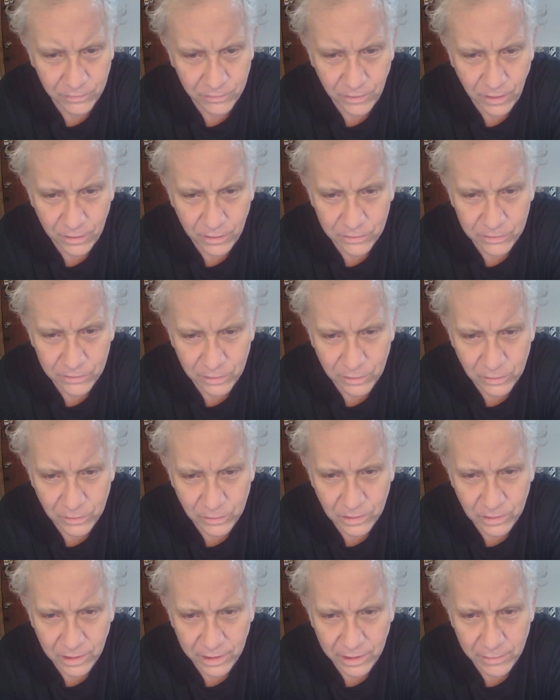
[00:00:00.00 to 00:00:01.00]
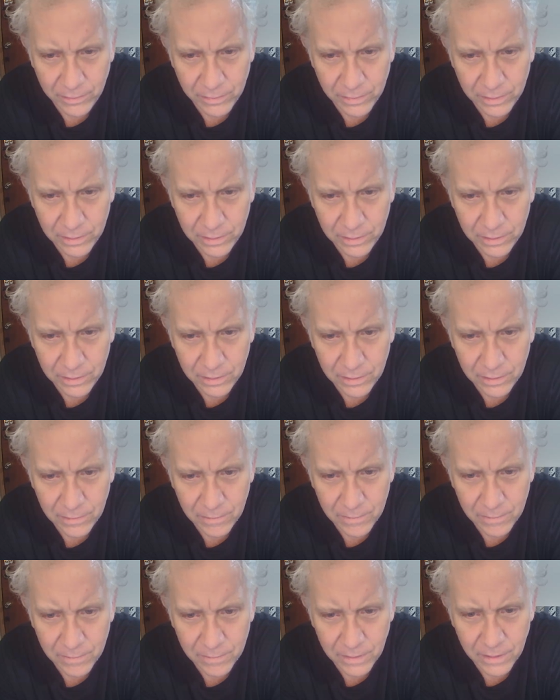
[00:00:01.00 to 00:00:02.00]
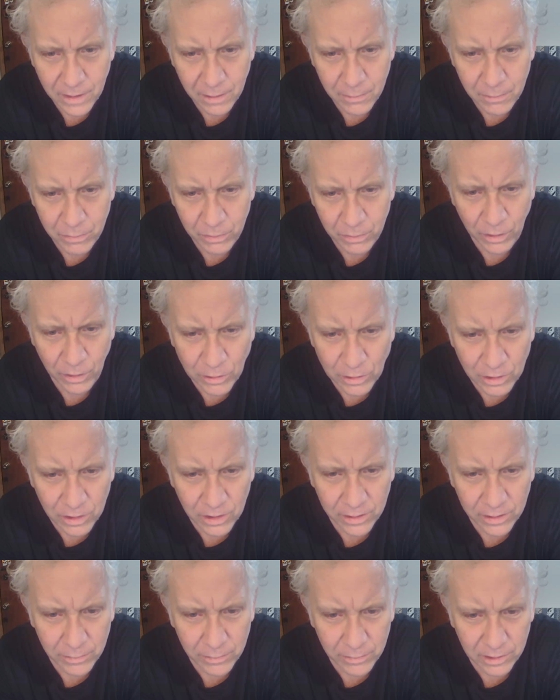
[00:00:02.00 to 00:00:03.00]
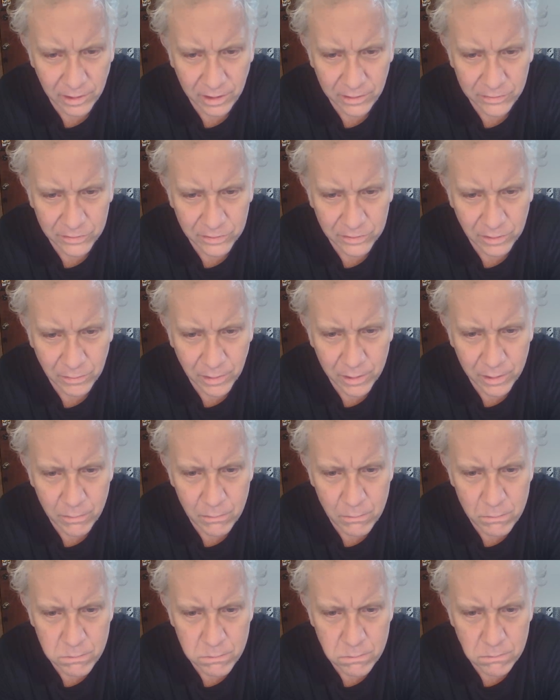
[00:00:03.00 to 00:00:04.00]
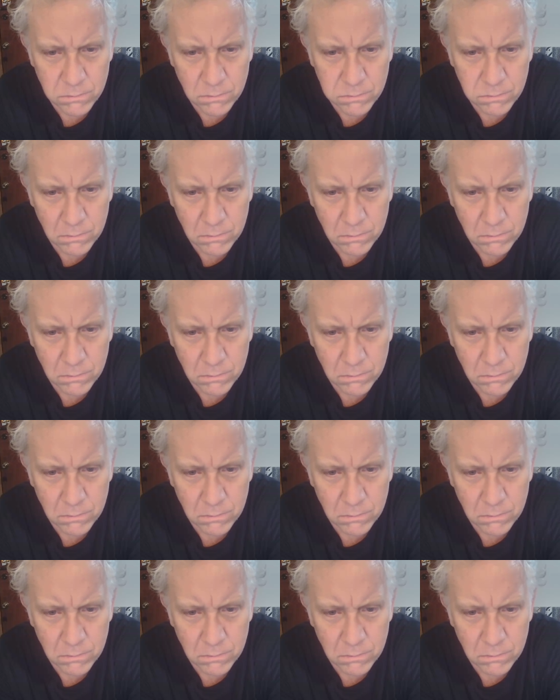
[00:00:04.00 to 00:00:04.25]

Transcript: It's a farcical claim. They brutally molested me.